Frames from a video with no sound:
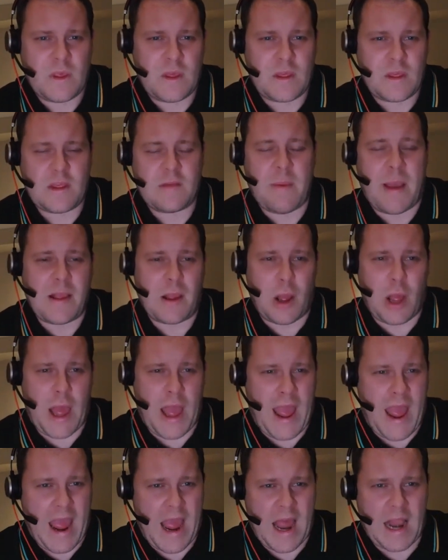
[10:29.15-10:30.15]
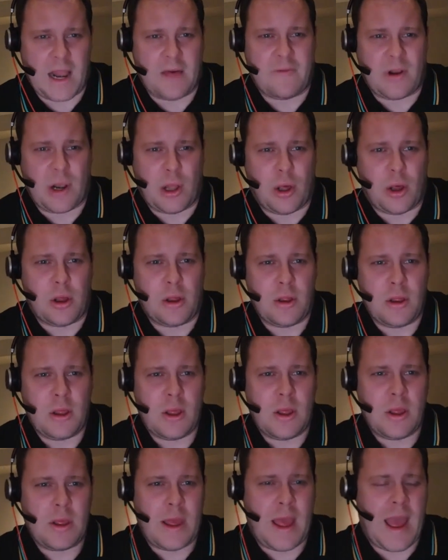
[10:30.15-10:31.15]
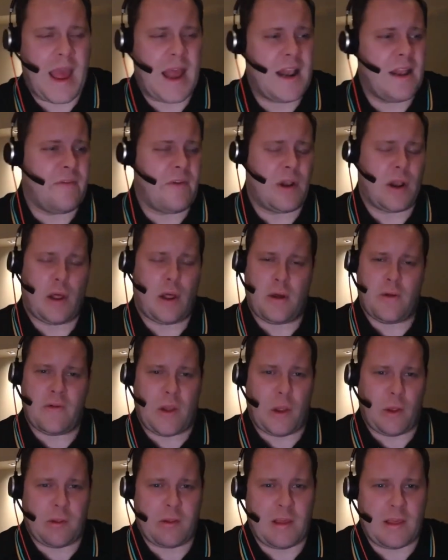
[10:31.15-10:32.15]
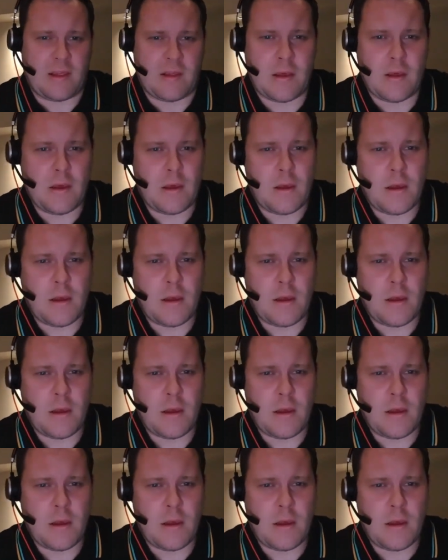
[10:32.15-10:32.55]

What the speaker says: spent a hell of a lot of losses